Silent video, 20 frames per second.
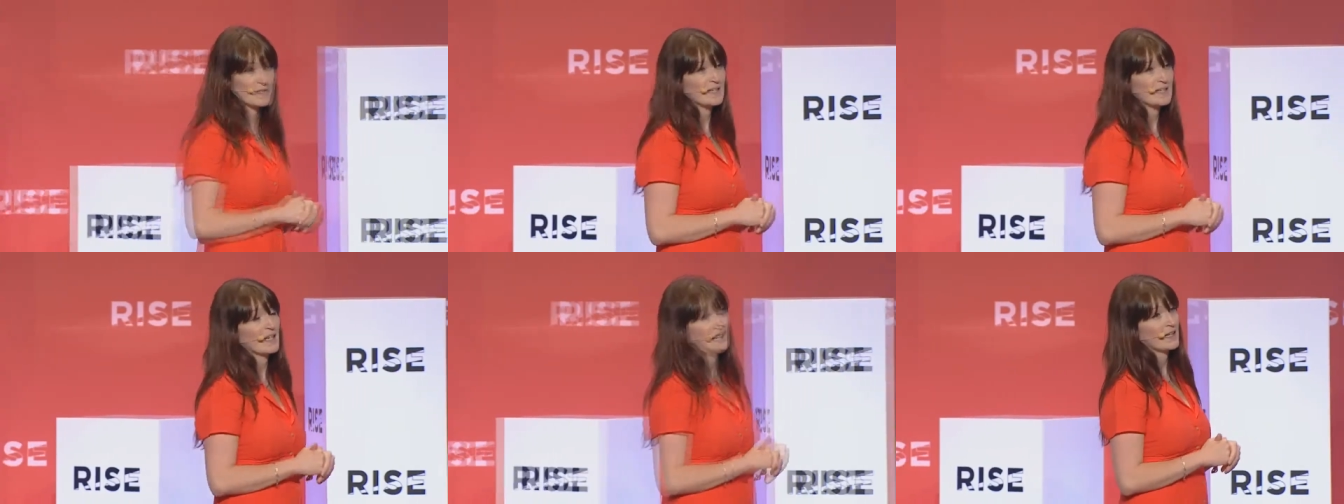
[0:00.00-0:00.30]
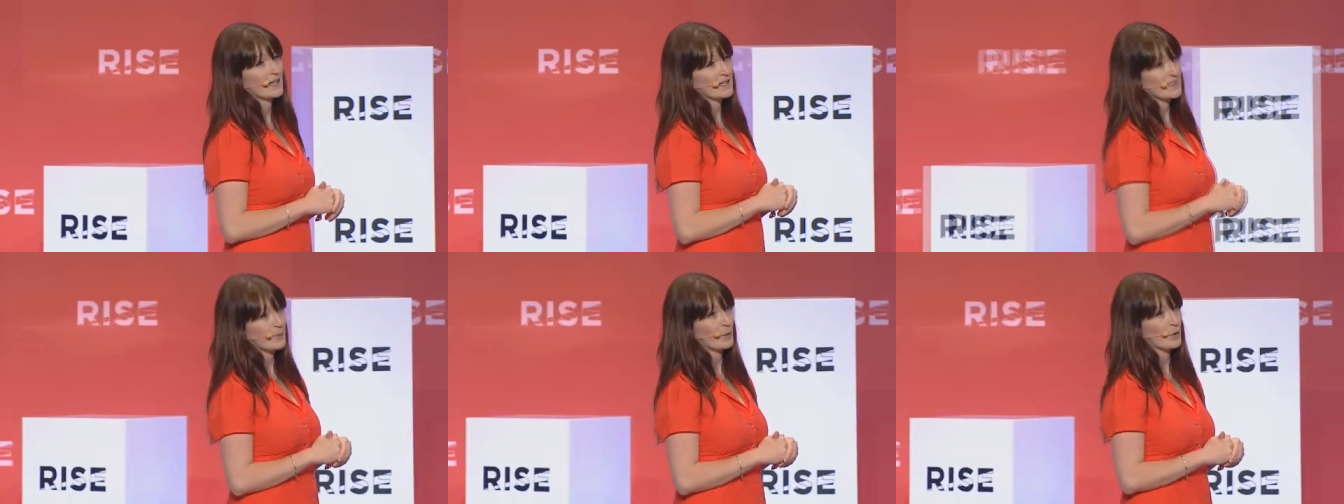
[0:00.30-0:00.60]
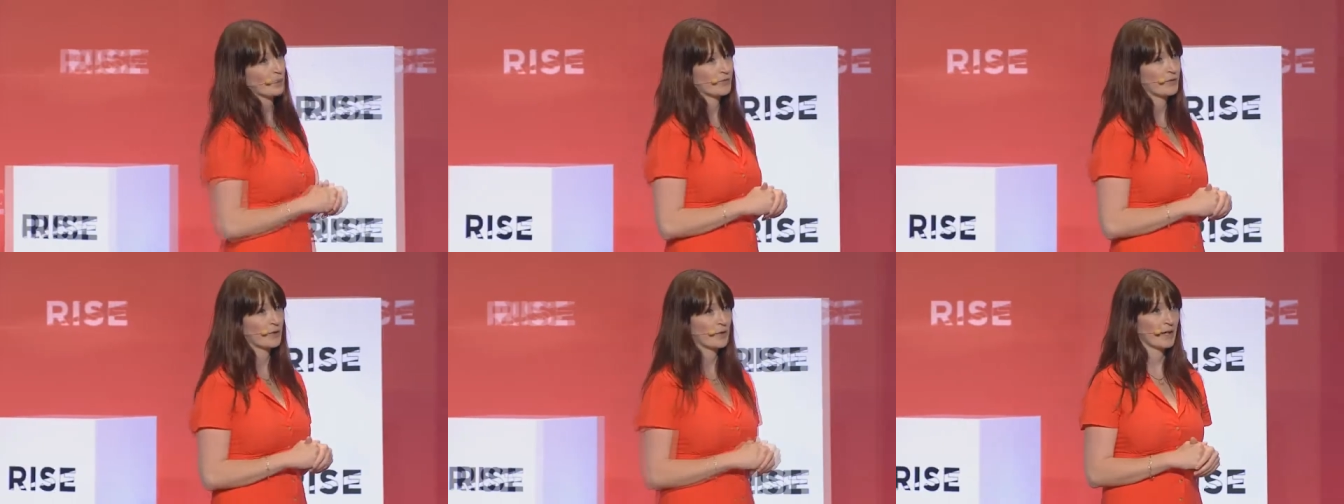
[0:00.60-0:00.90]
in his
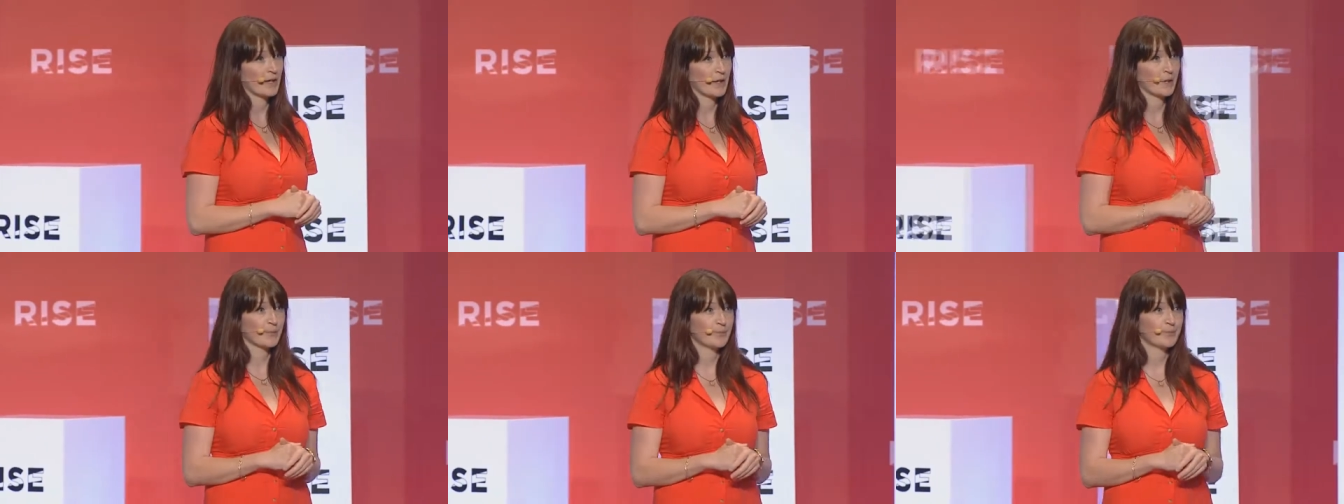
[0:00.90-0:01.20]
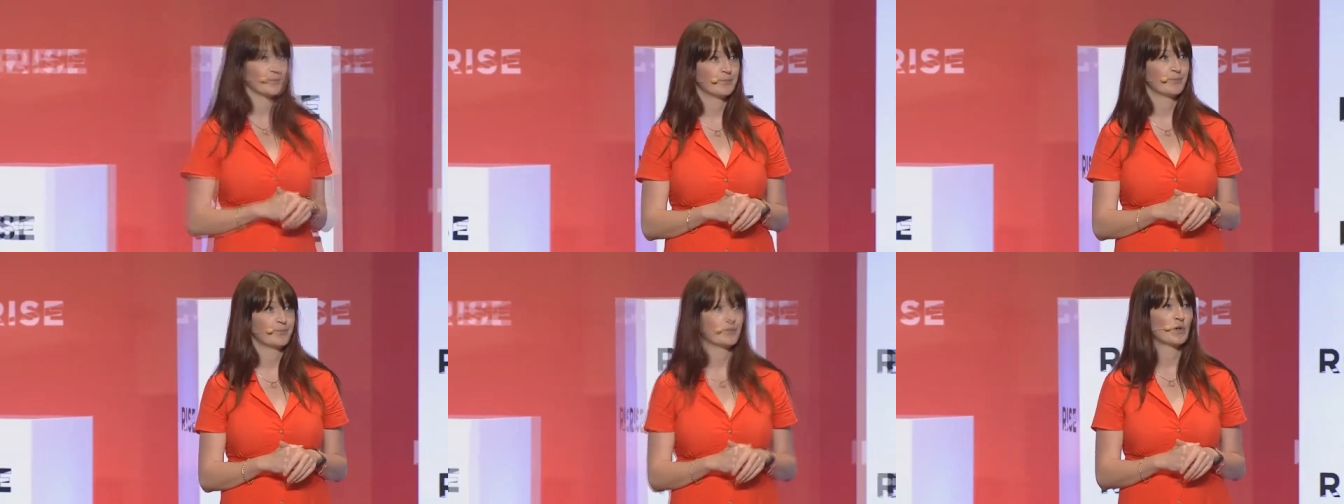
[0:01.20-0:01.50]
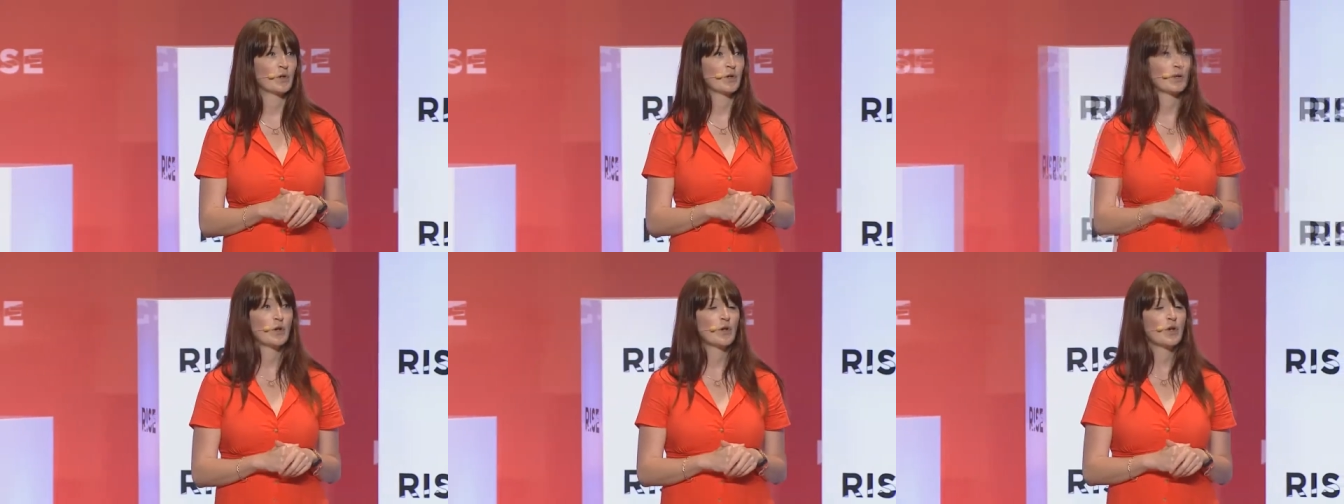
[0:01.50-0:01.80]
portfolio
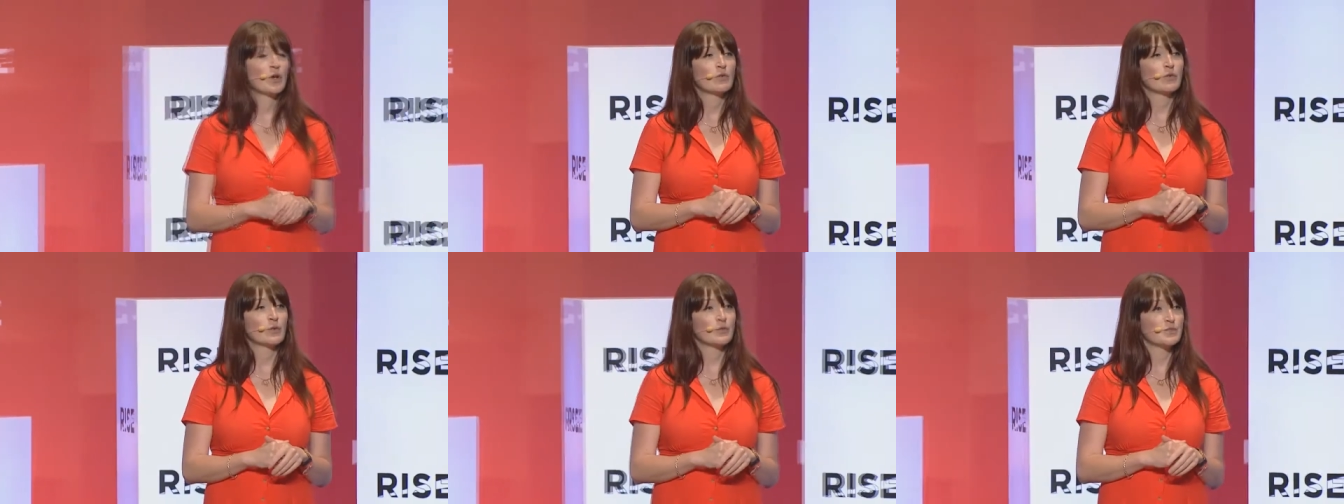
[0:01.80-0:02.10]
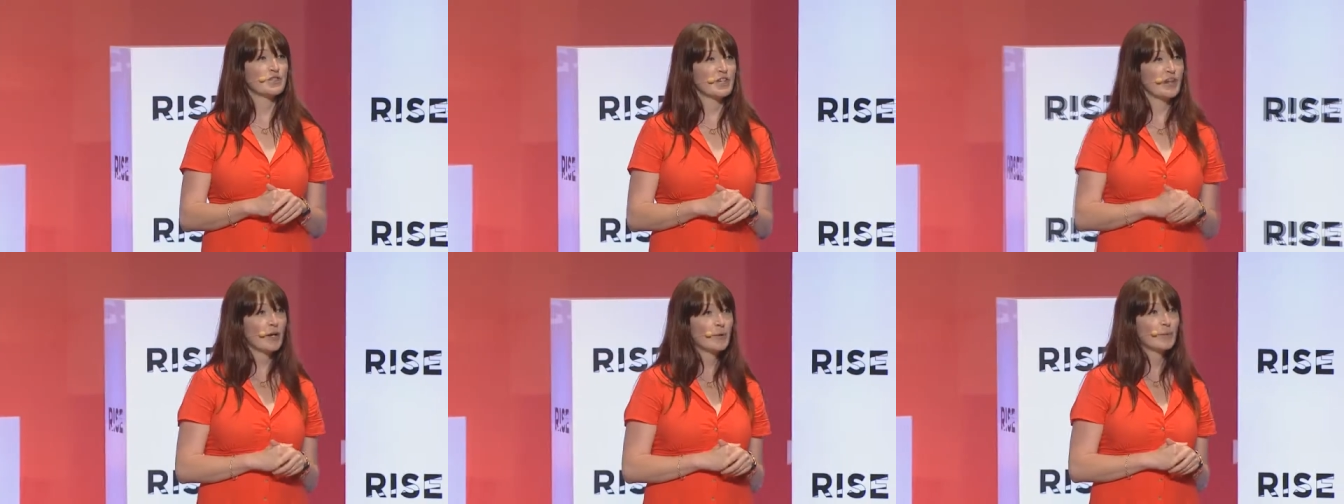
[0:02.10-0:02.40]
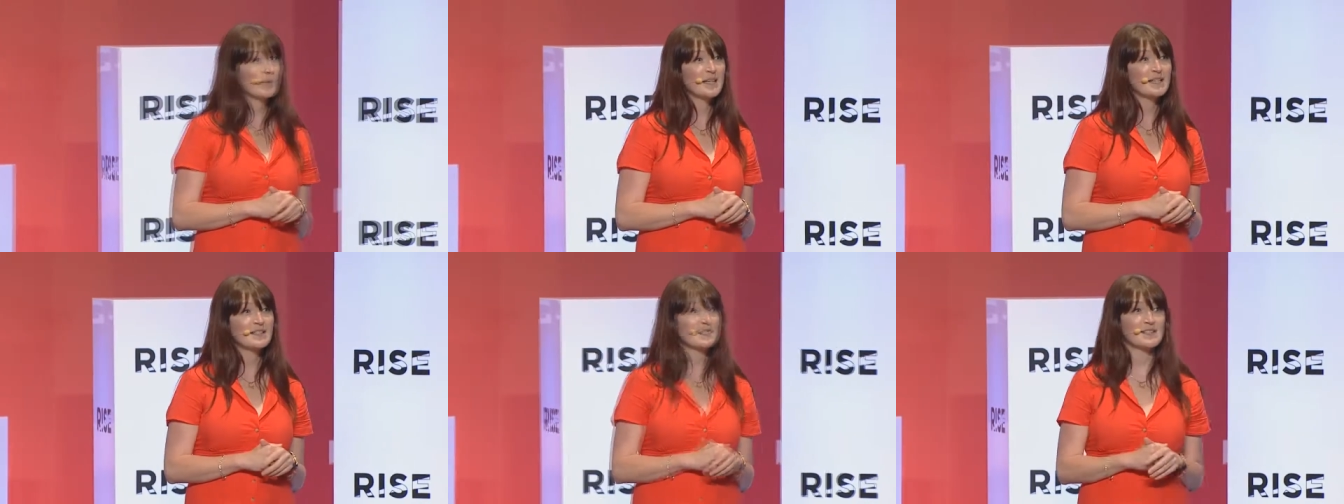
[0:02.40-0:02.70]
from
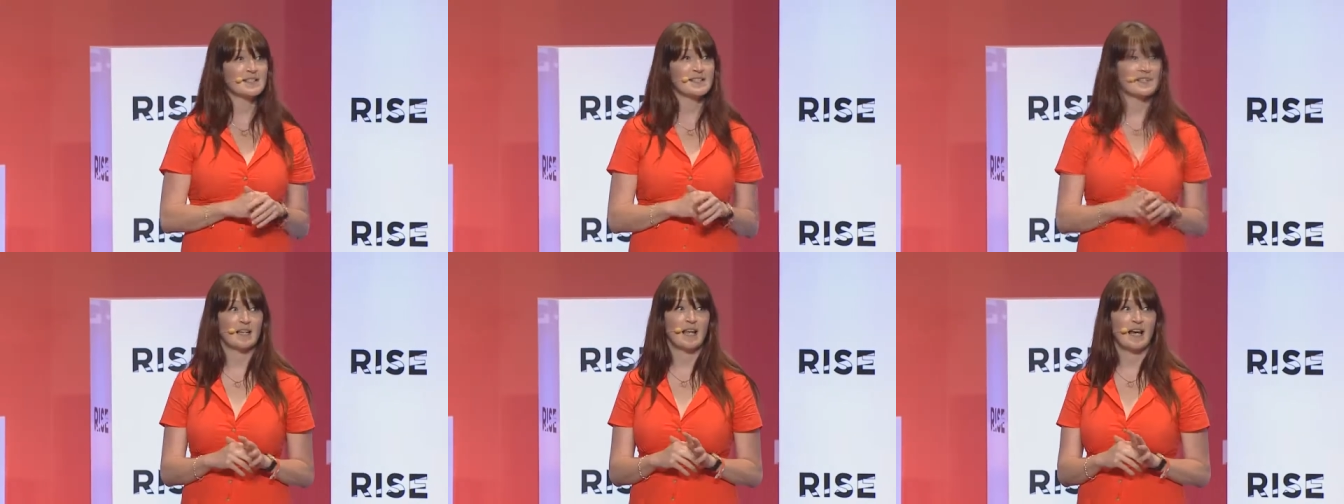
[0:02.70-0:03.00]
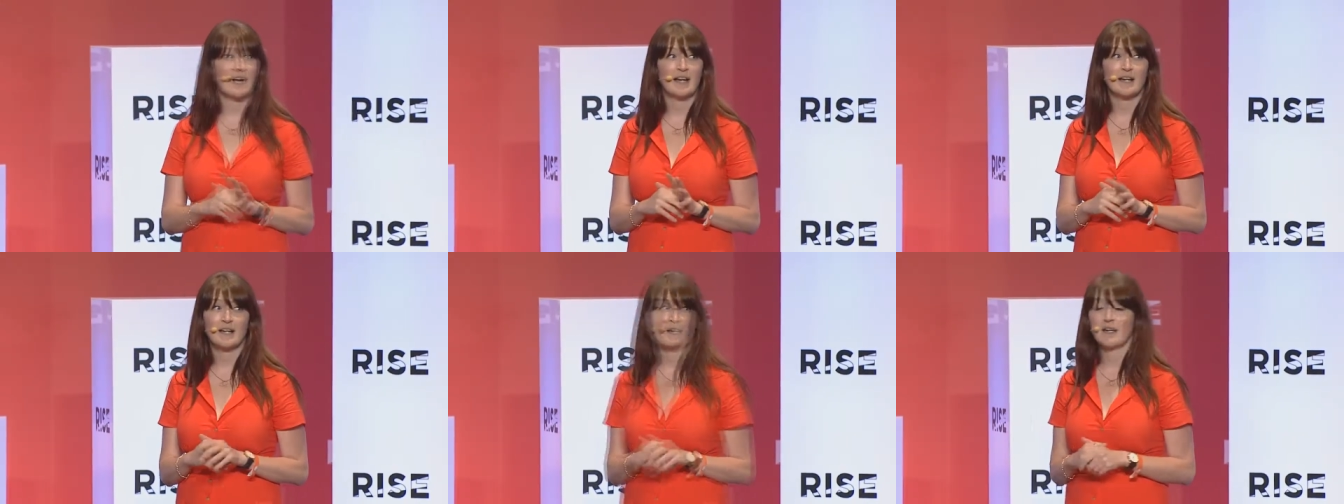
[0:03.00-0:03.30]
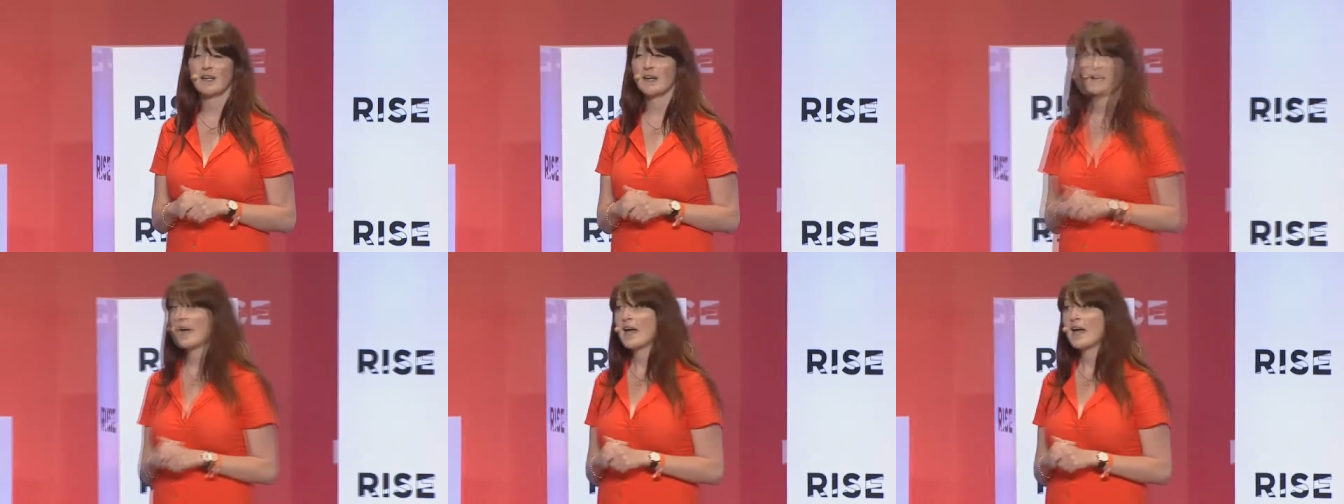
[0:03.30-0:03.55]
Xiaomi to Slack,